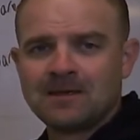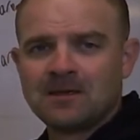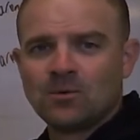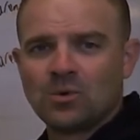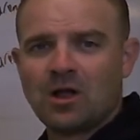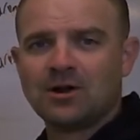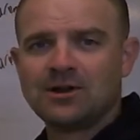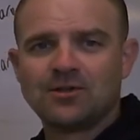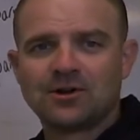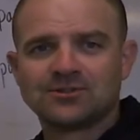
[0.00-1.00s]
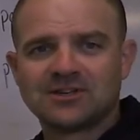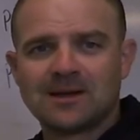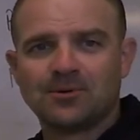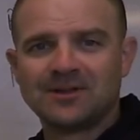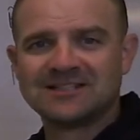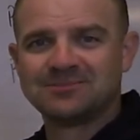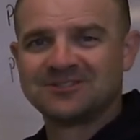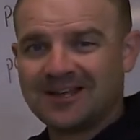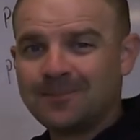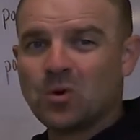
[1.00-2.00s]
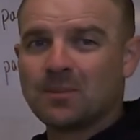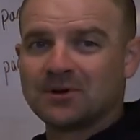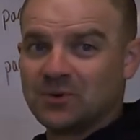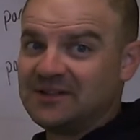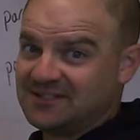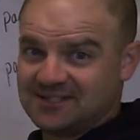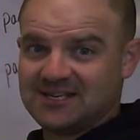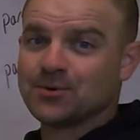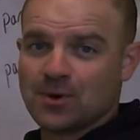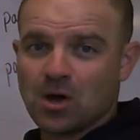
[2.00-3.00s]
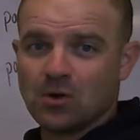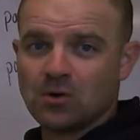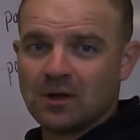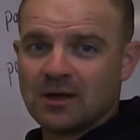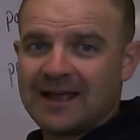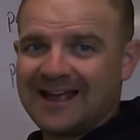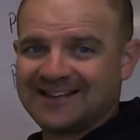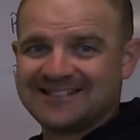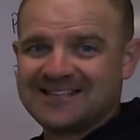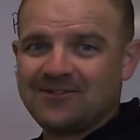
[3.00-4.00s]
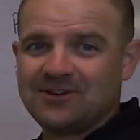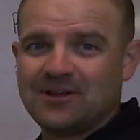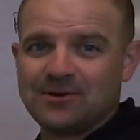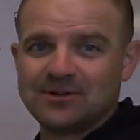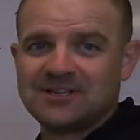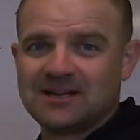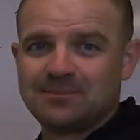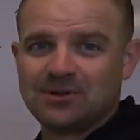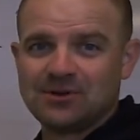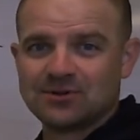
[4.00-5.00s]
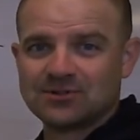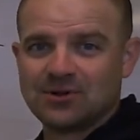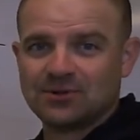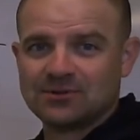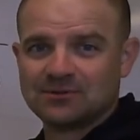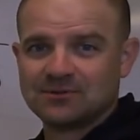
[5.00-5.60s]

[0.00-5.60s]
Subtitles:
we already know that our sample is somewhere between 0 and 710 million years old.